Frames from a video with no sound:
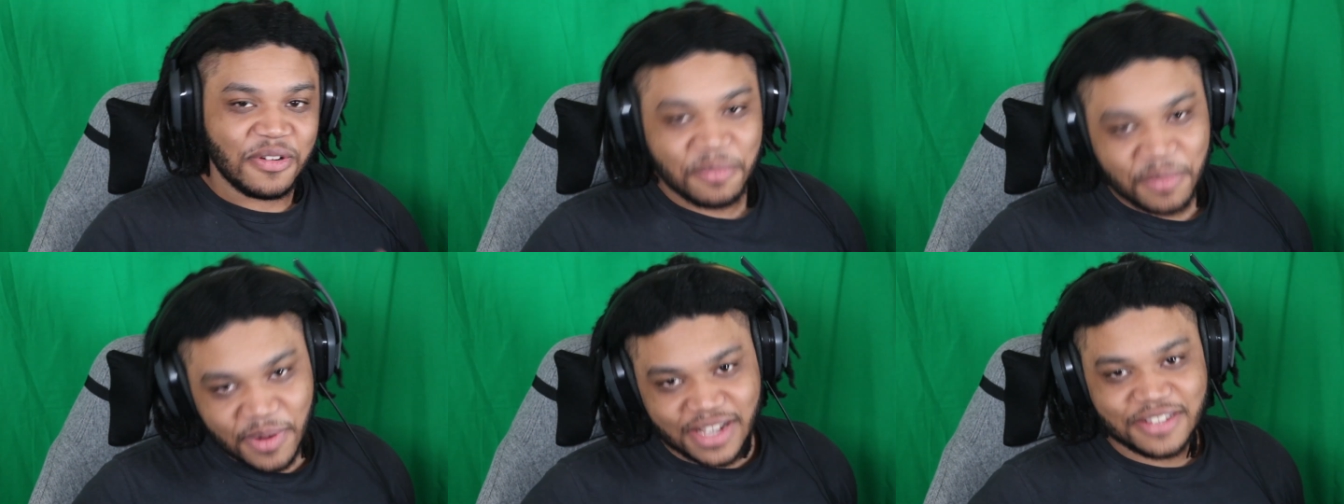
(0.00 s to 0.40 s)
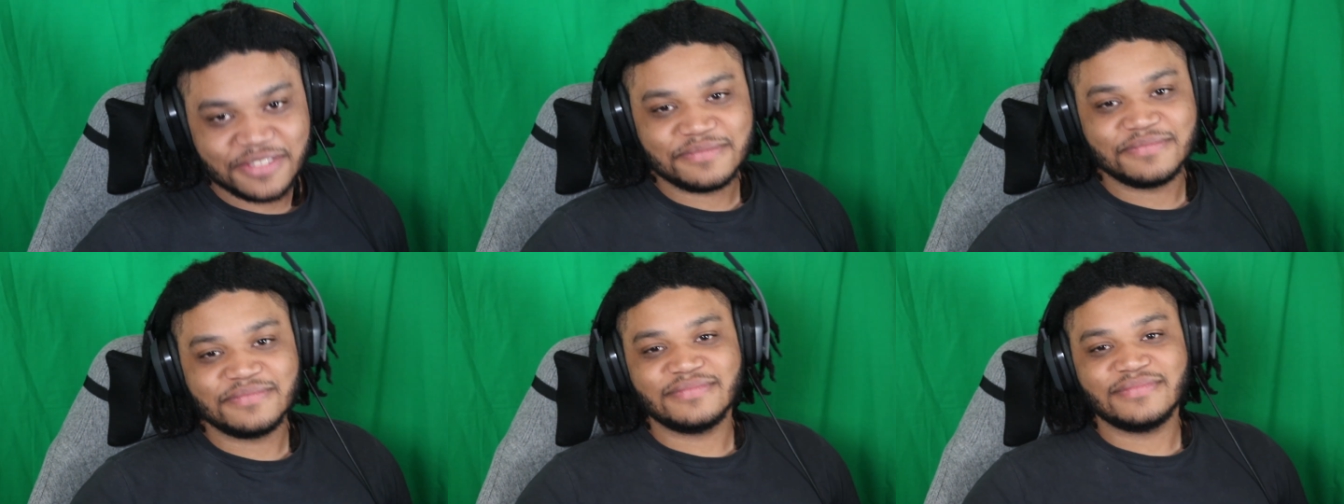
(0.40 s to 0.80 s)
But
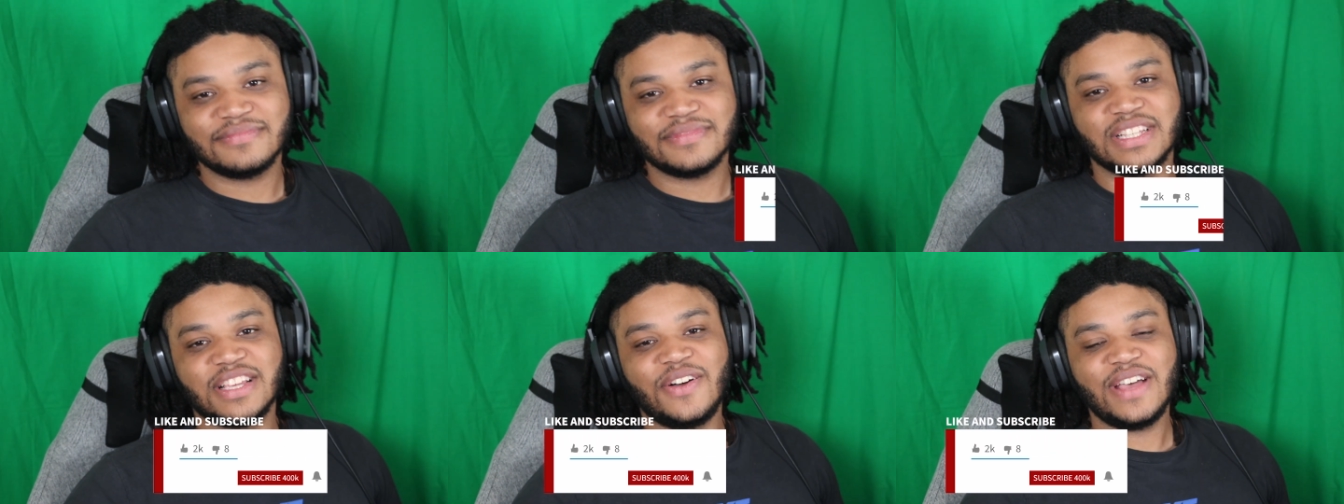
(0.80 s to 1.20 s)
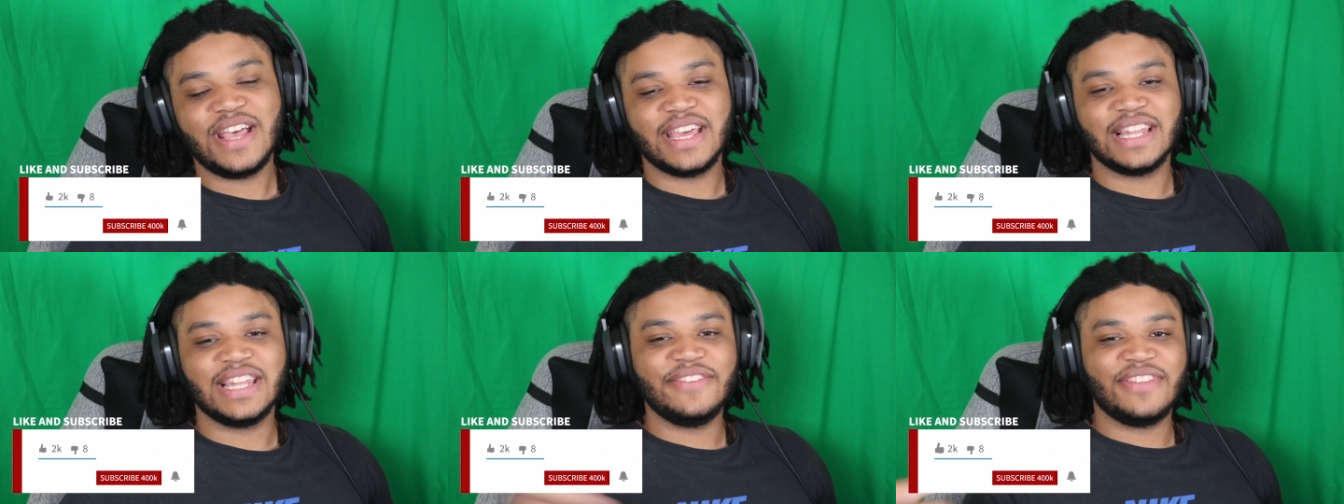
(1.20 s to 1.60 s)
go
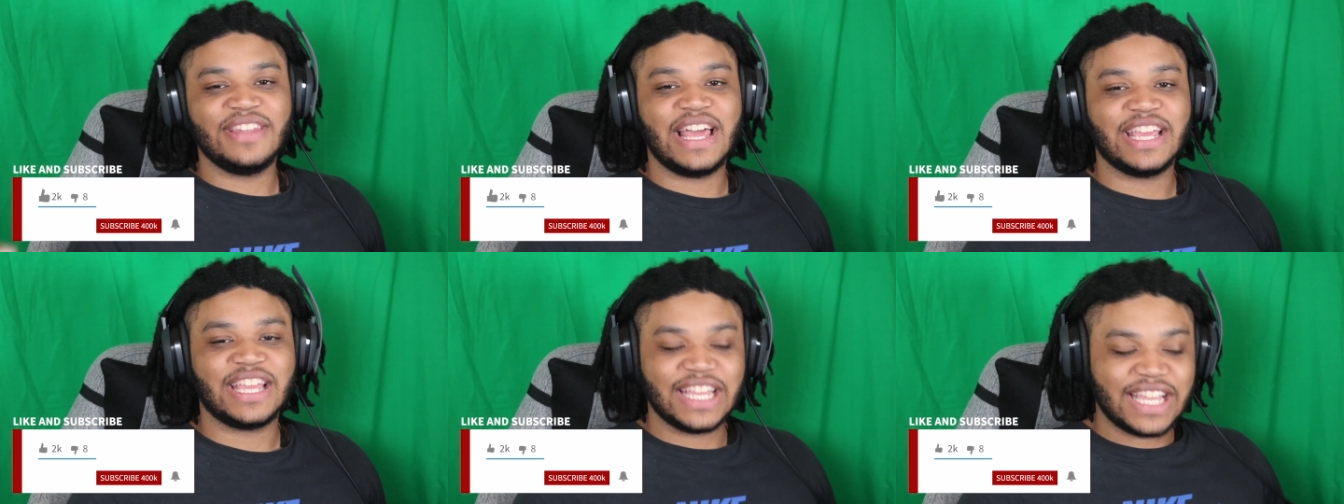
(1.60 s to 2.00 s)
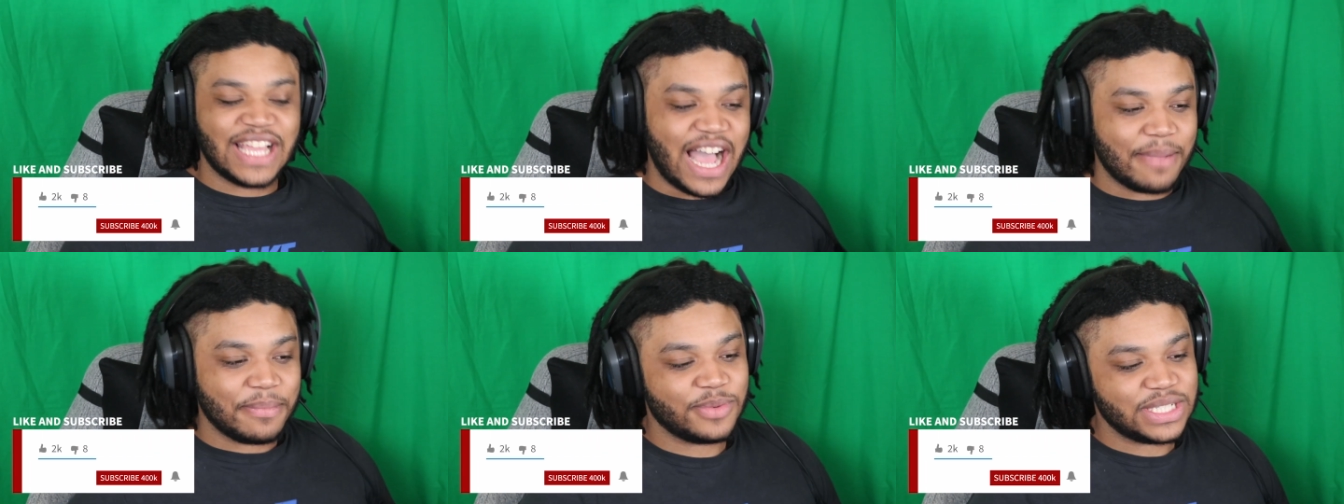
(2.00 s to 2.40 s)
ahead, leave a like and
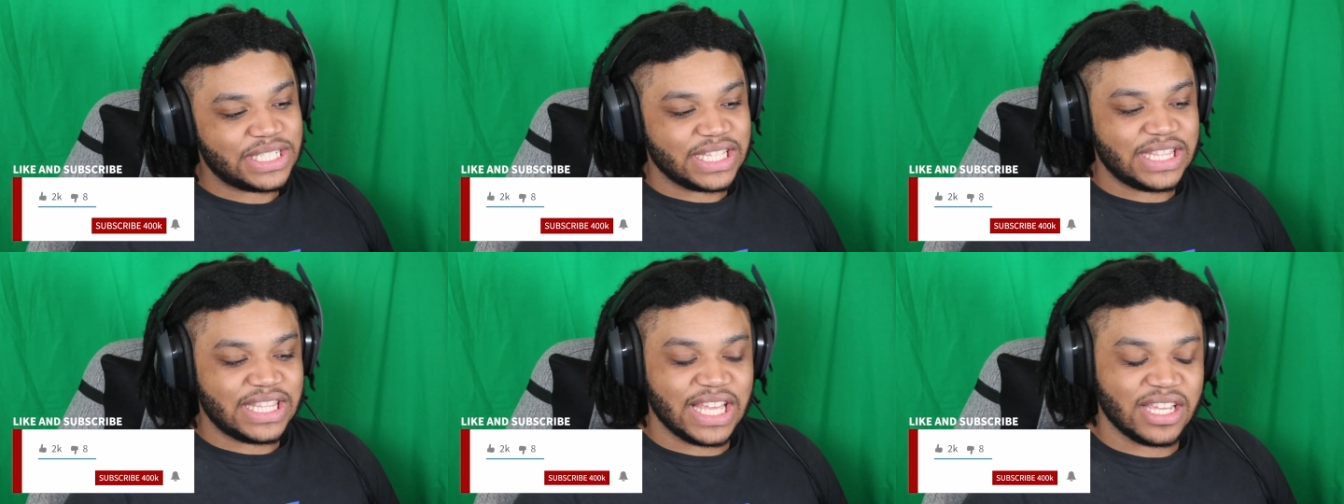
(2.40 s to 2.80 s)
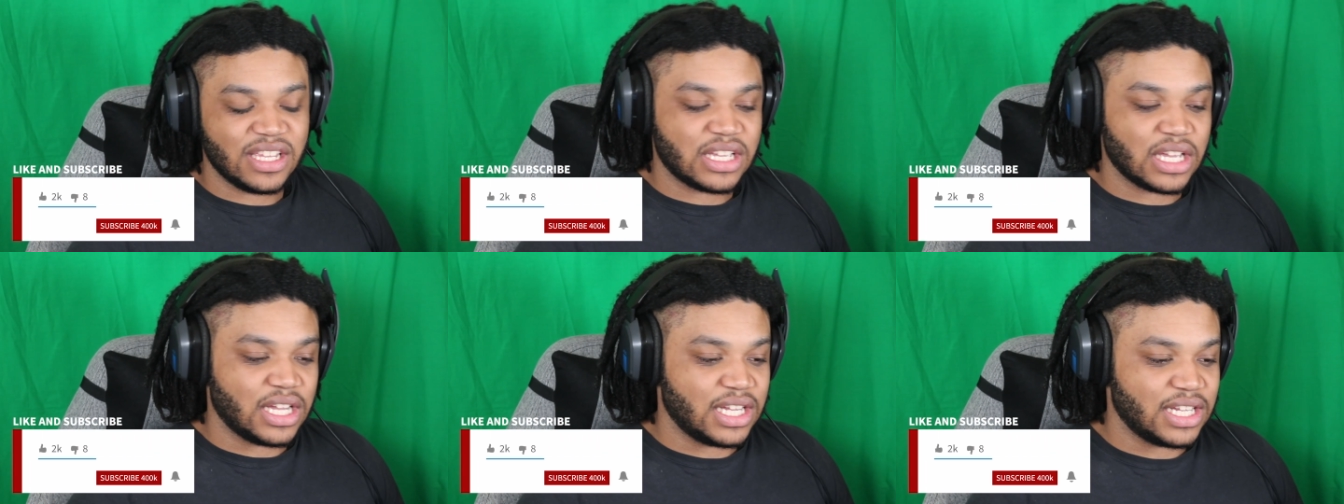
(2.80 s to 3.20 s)
comment what you
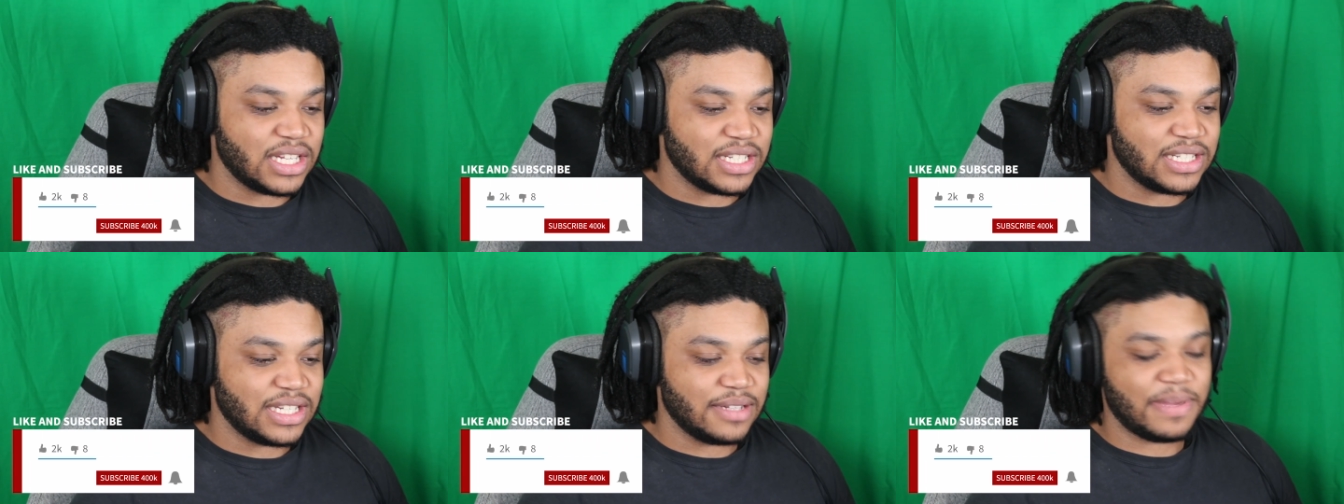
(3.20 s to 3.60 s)
think uh,